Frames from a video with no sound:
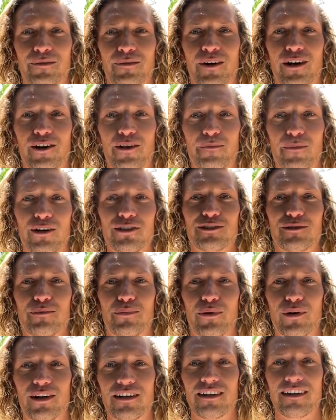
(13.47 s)
one of the most
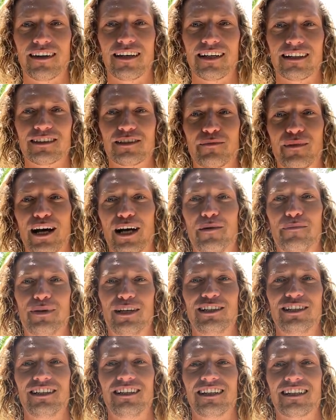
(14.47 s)
important things in my
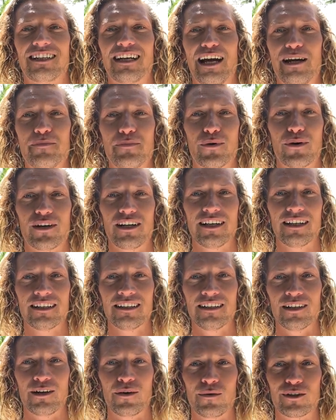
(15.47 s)
opinion in kiteboarding,
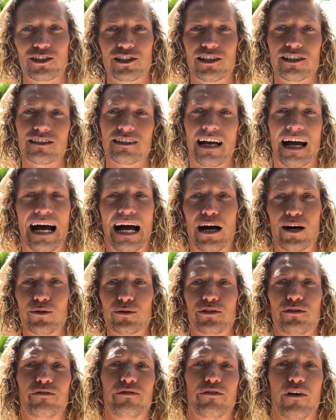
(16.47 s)
which is how
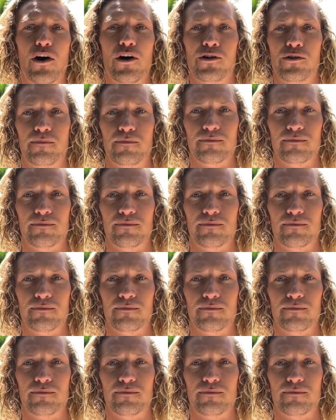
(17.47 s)
to fall.